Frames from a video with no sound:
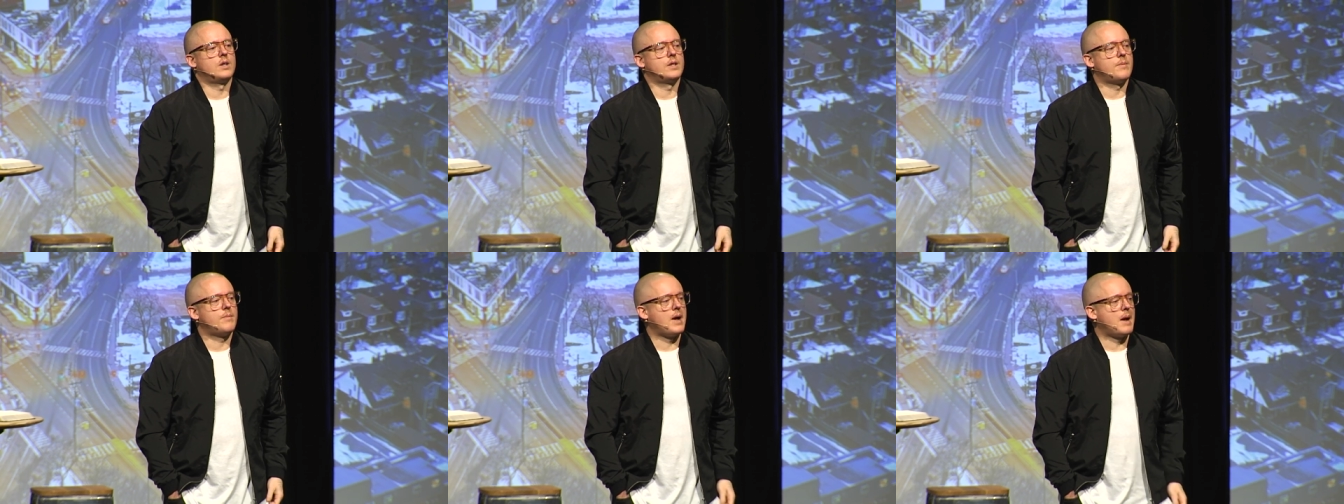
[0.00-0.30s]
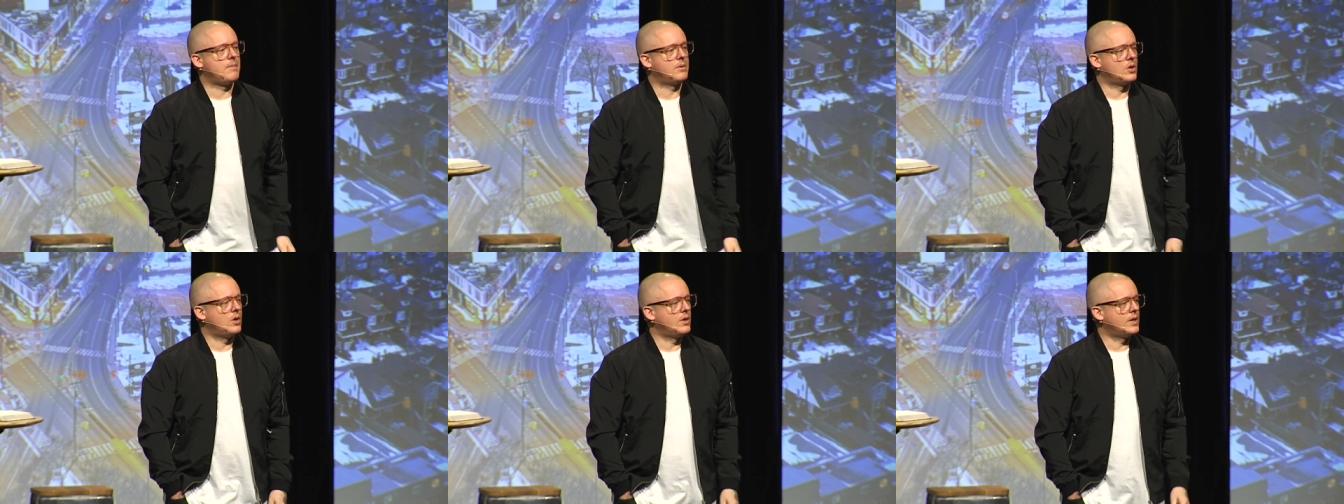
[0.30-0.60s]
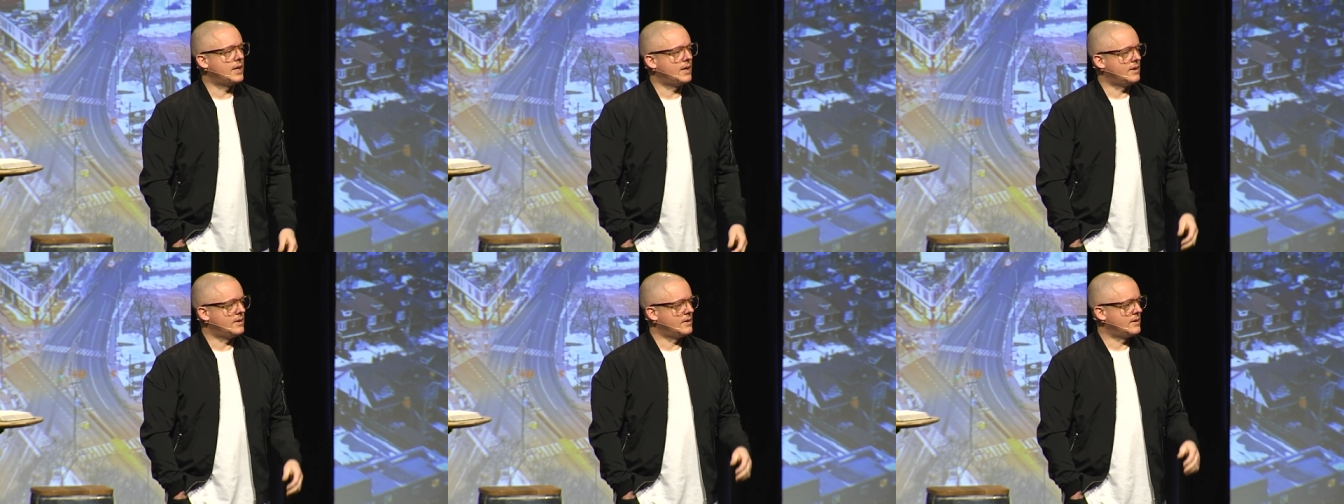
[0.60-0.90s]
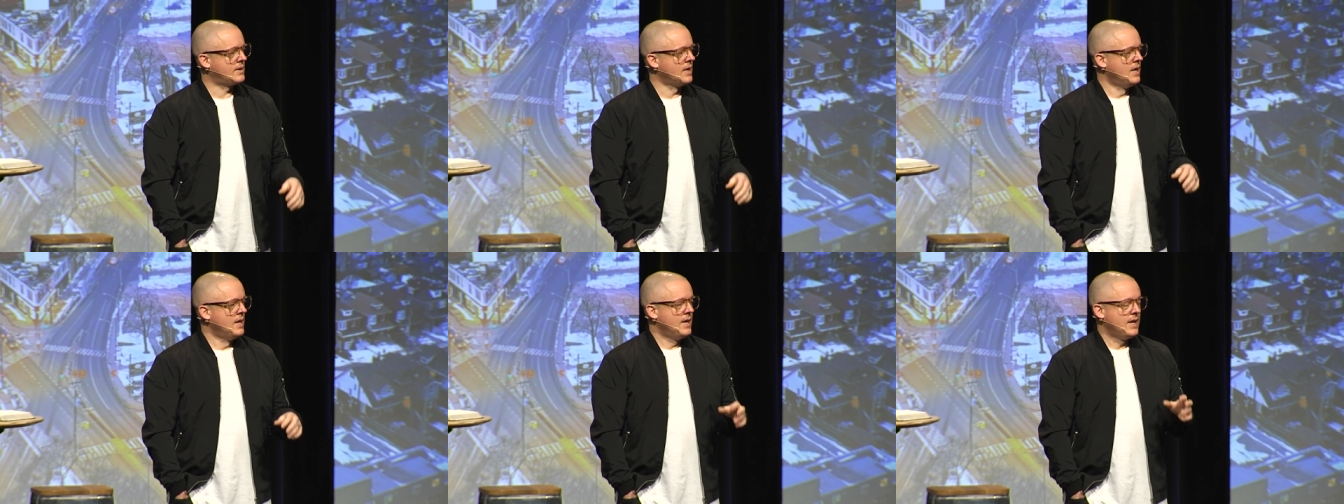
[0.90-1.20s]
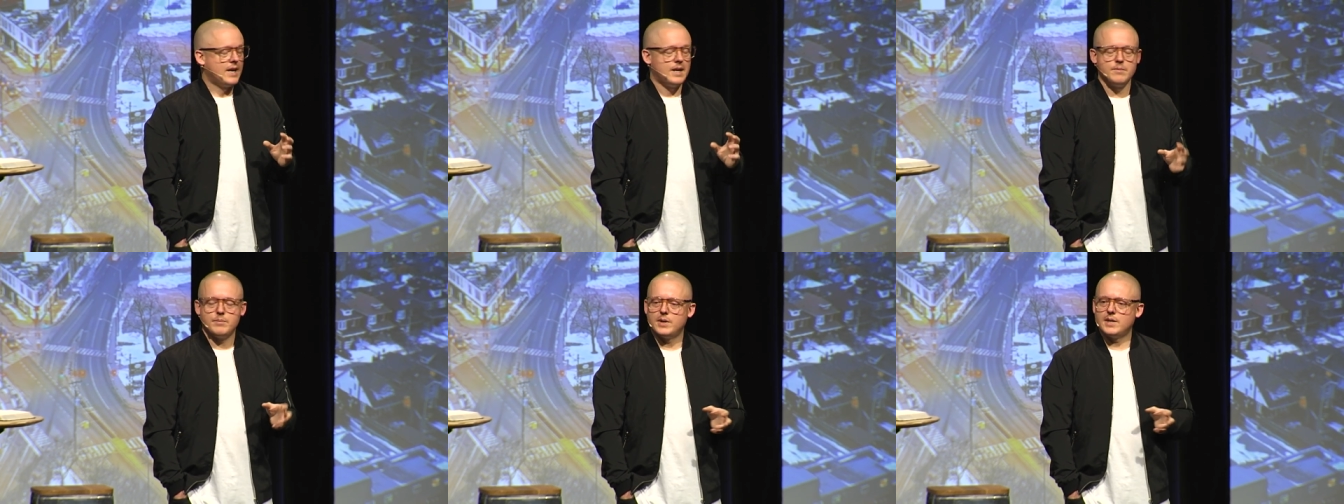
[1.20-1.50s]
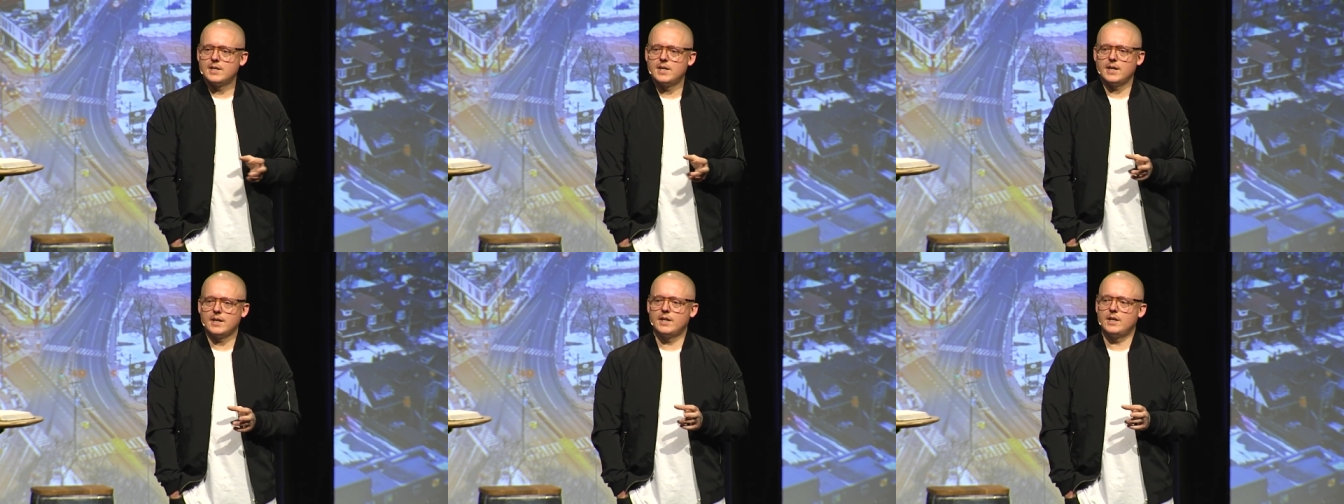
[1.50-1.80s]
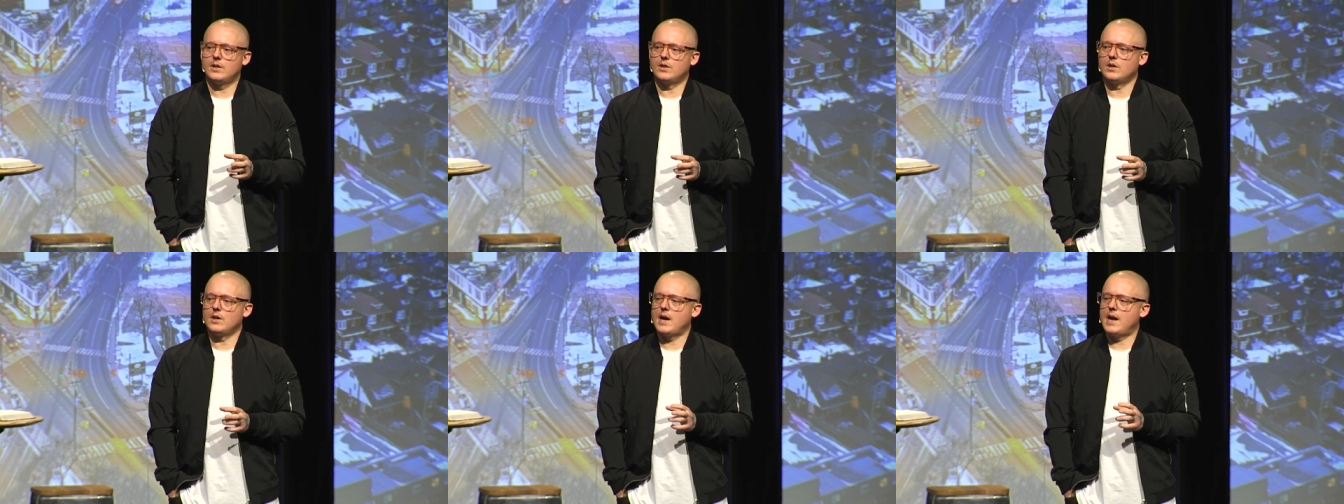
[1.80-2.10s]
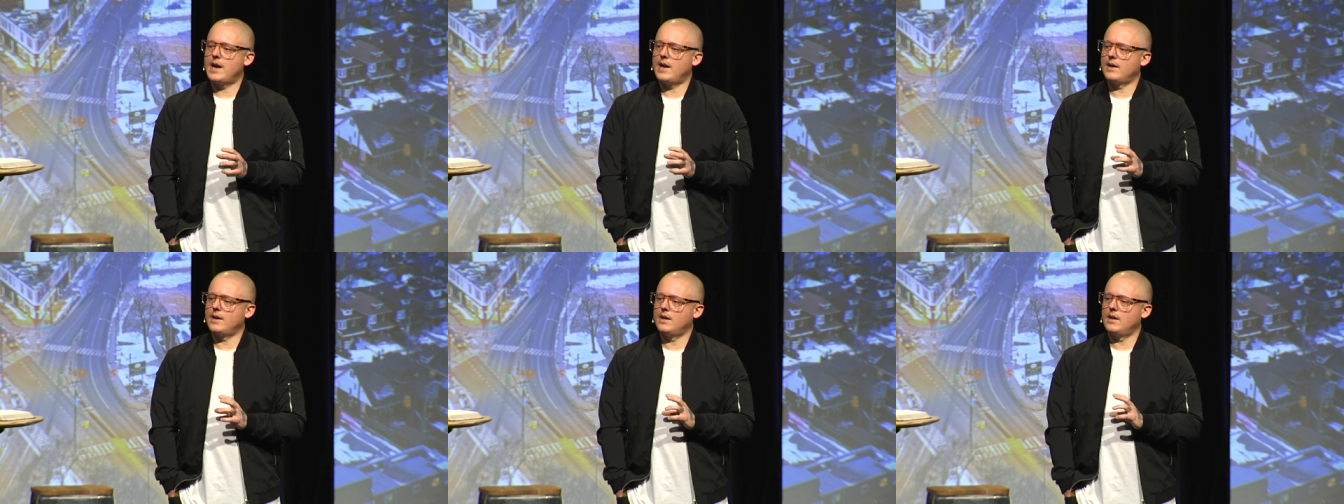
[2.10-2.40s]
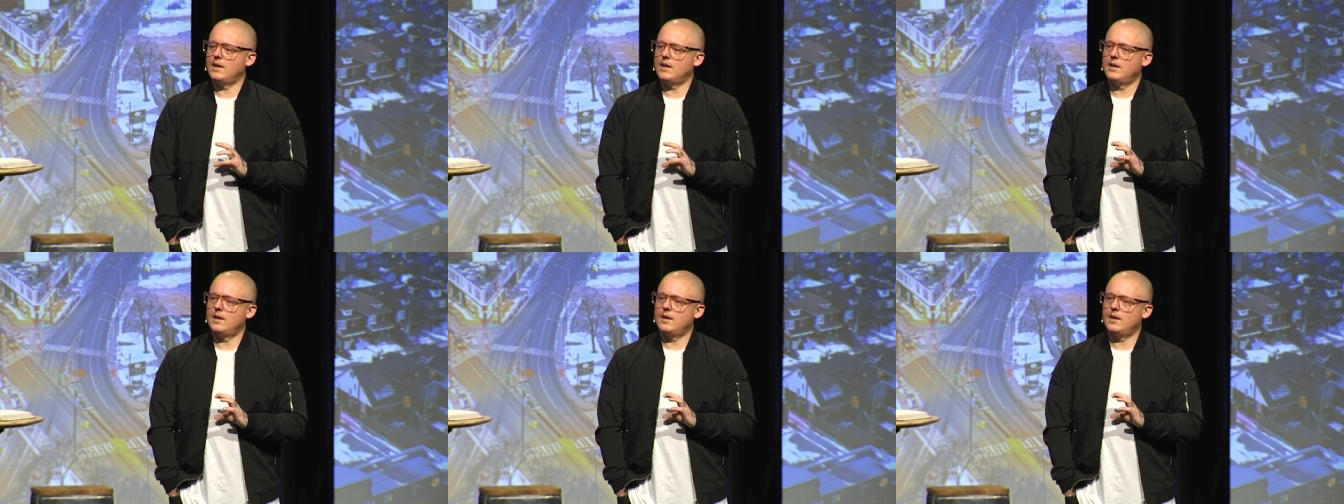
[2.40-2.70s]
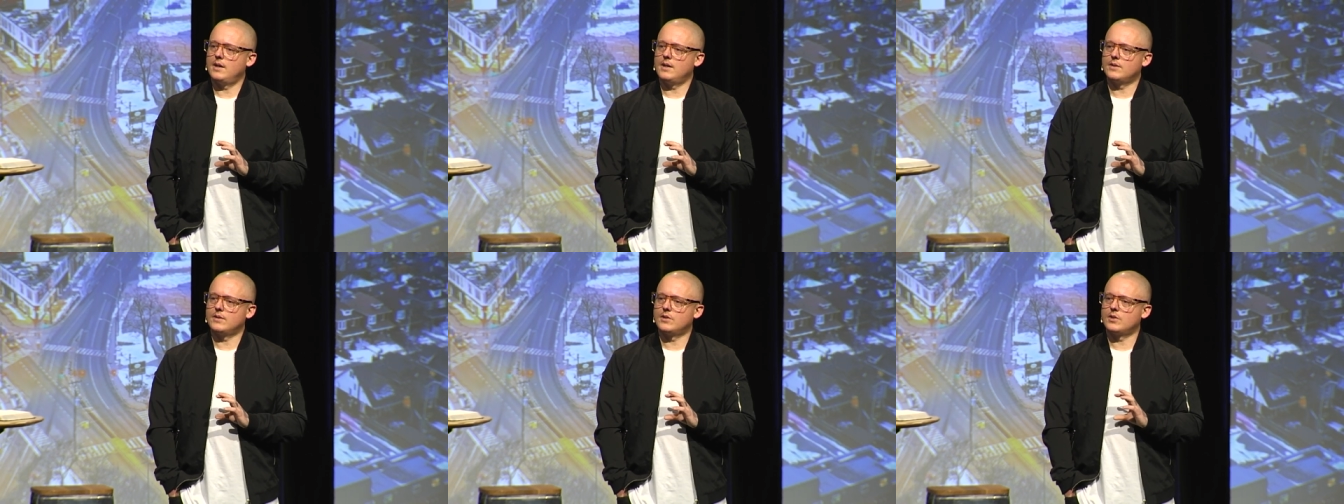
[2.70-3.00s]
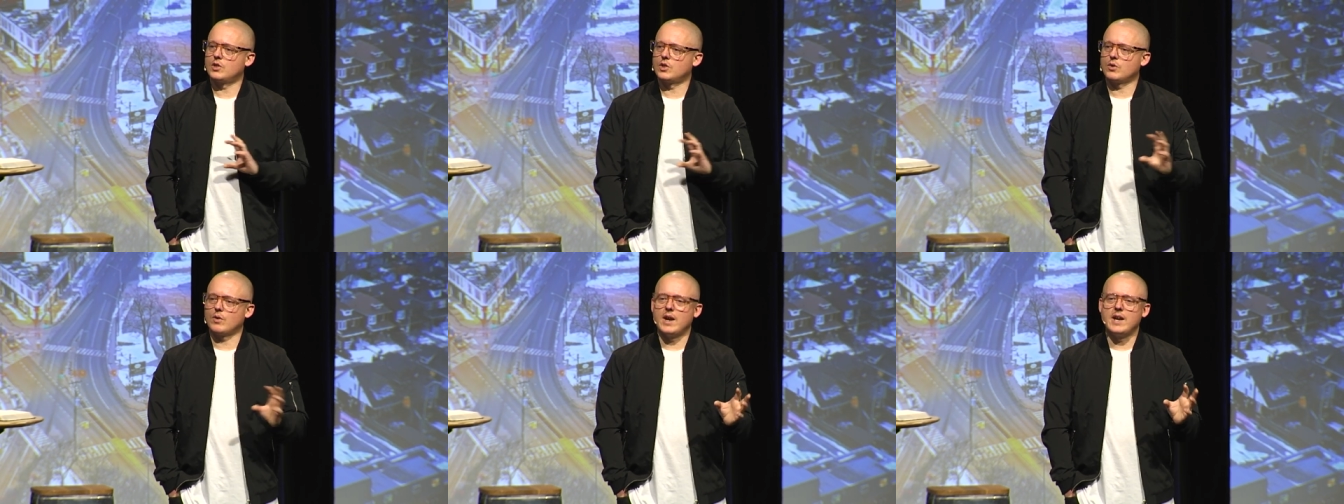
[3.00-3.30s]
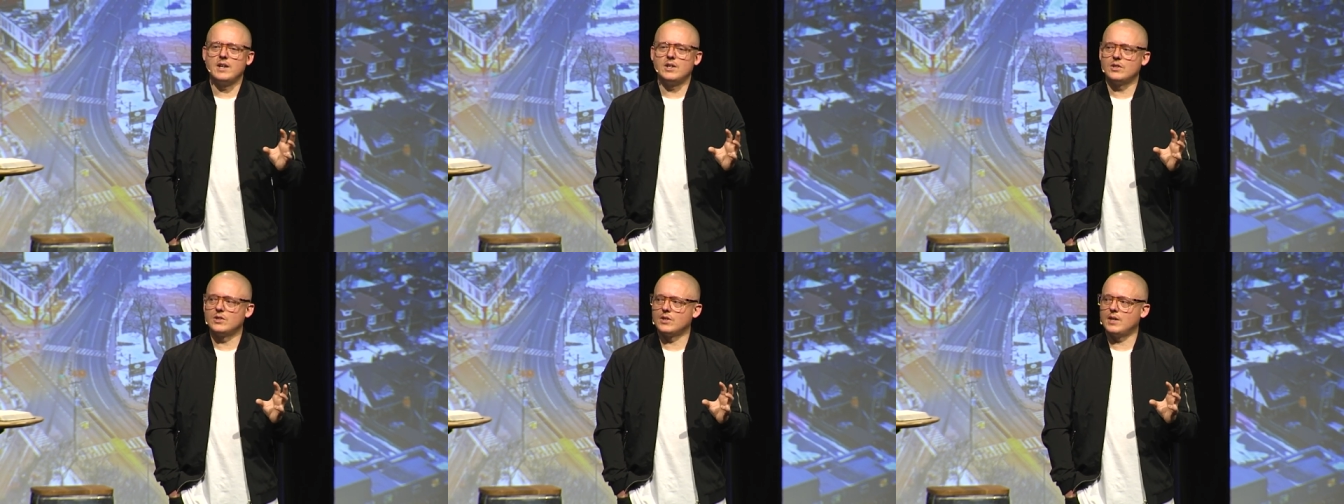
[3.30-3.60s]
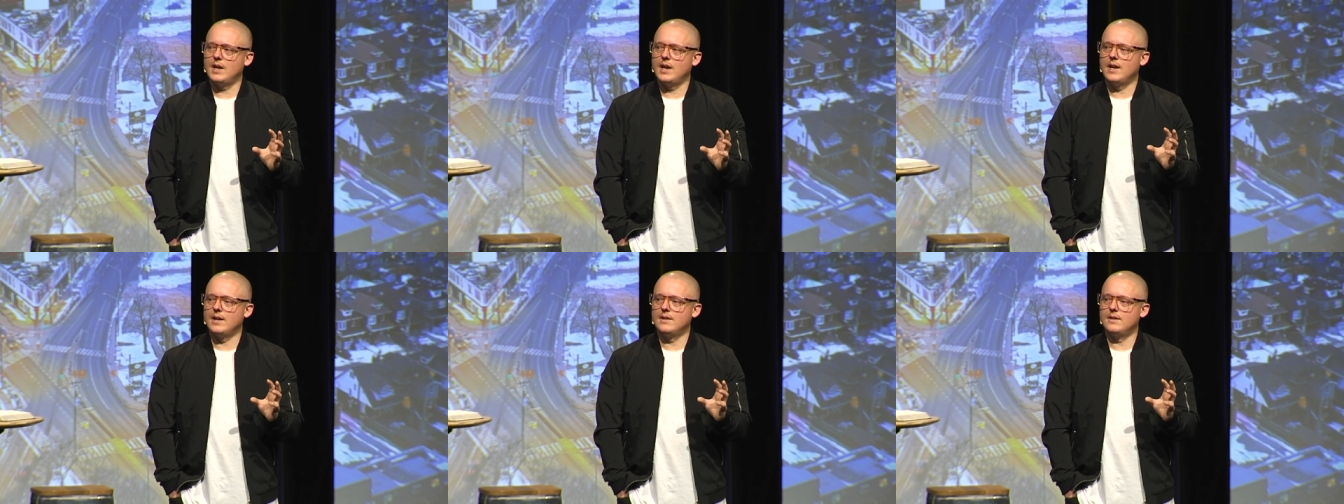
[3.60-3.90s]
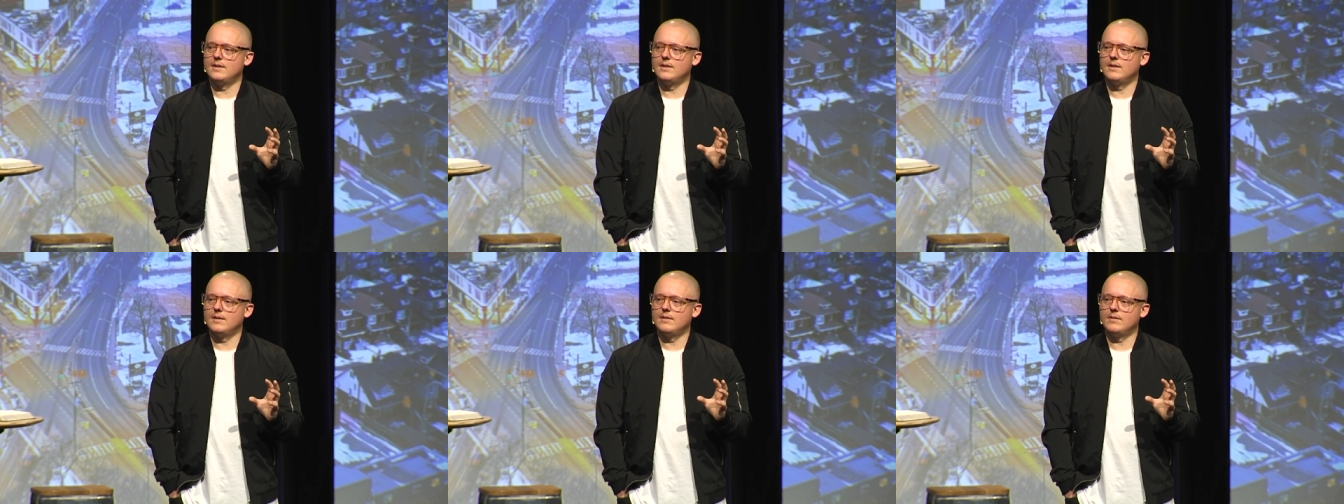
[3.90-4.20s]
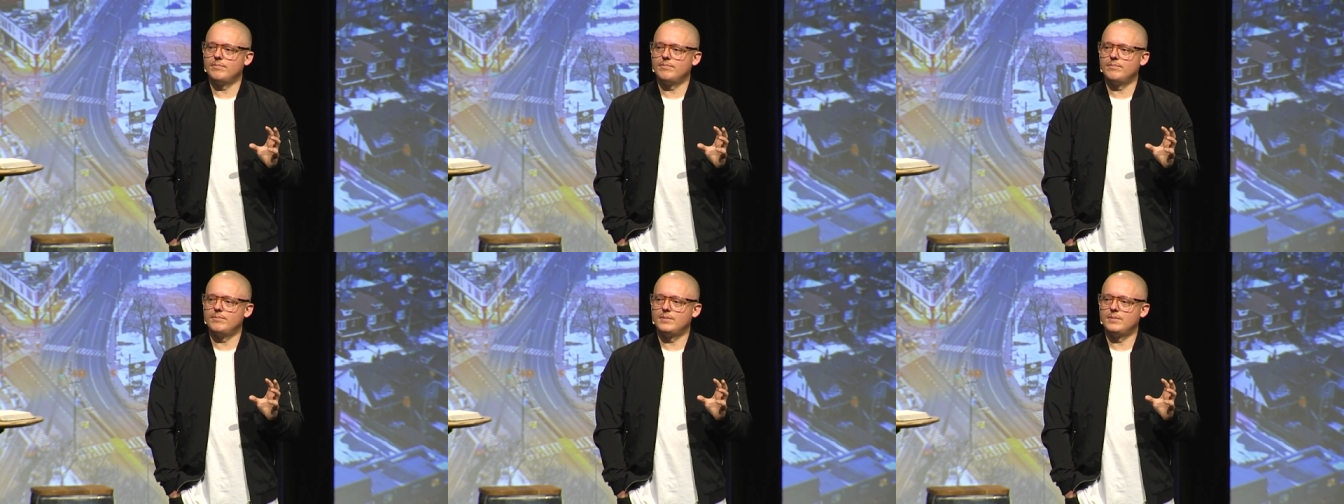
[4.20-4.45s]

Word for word: And the Babylonians, in particular, had a, a strange and uh,